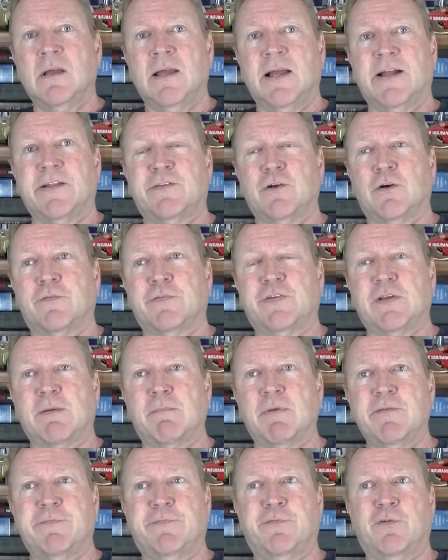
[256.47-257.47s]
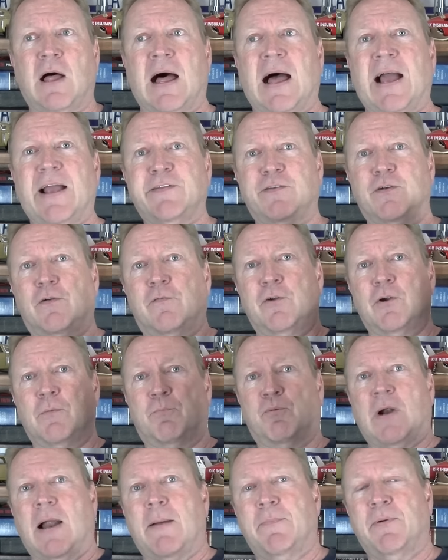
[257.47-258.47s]
And so if somebody flies over your
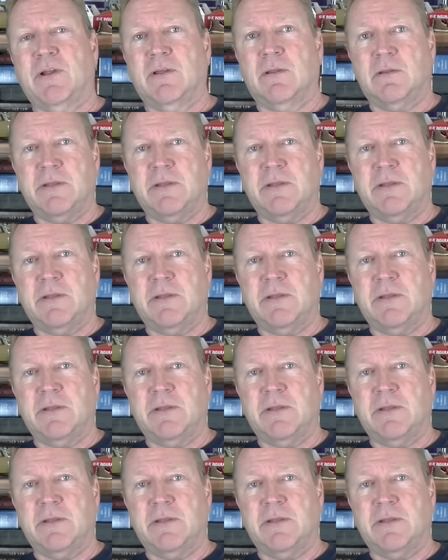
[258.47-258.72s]
property